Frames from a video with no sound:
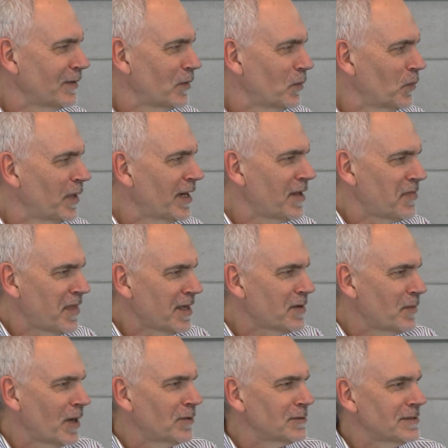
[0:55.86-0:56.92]
when I think
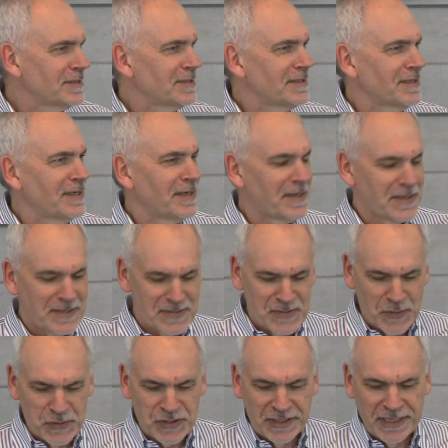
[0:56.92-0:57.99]
about
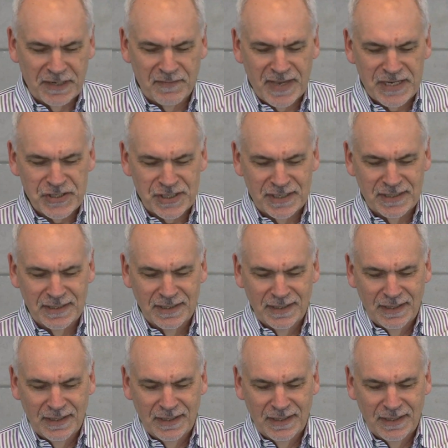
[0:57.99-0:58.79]
social innovation.